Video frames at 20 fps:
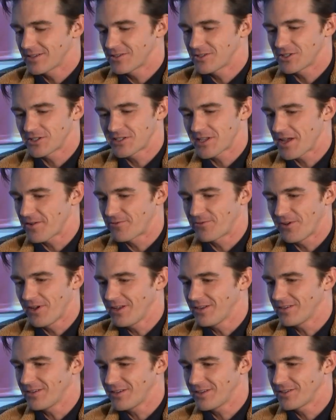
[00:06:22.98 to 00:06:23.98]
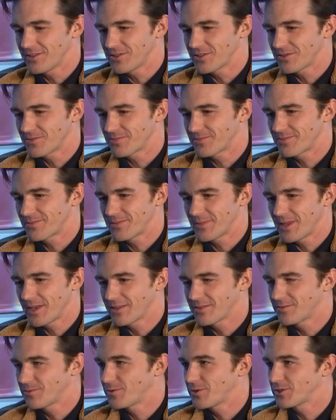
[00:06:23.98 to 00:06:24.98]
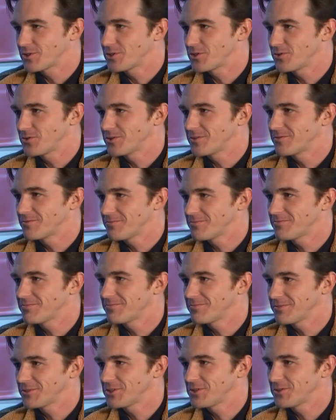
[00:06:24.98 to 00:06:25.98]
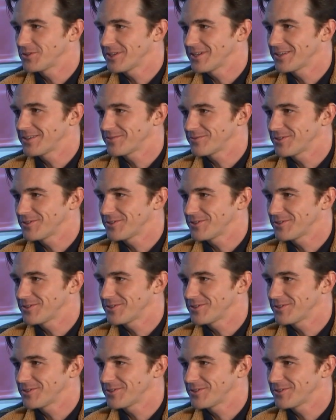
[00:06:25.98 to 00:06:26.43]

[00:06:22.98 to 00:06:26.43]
just had fun and just had fun shooting that.